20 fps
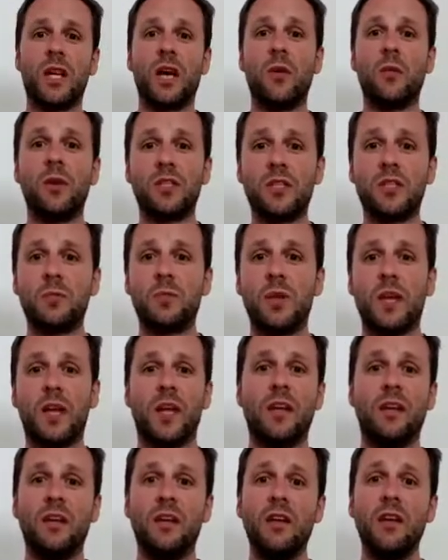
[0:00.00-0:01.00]
I went to
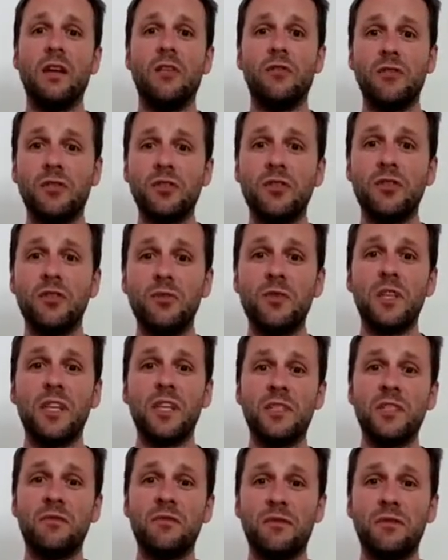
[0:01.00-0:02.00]
Spain for 2
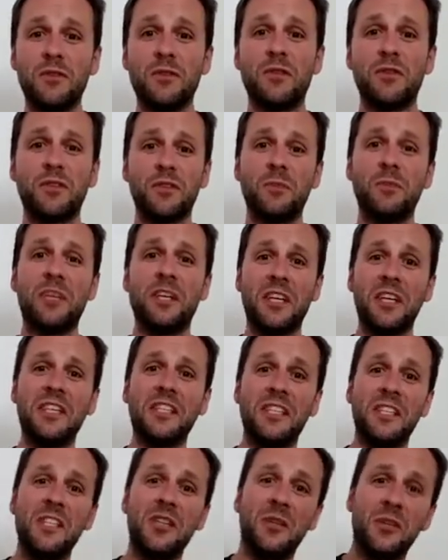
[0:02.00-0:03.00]
days to focus on my
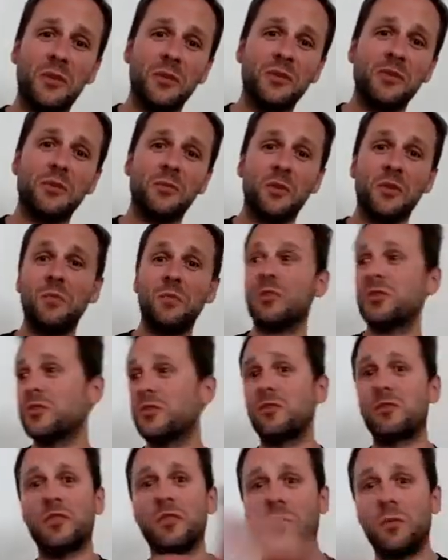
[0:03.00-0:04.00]
90-day goals with a bunch
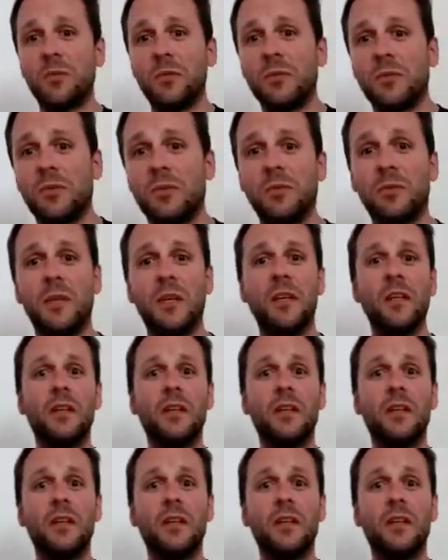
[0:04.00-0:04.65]
of other people.